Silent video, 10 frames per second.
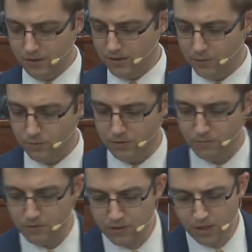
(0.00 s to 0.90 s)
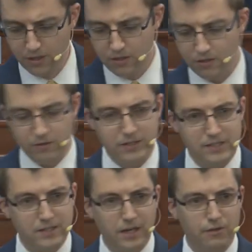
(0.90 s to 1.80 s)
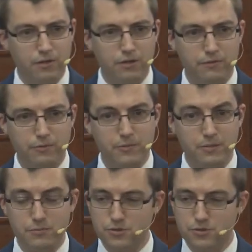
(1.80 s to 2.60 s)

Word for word: Ahinoam or, or any dialogue from them.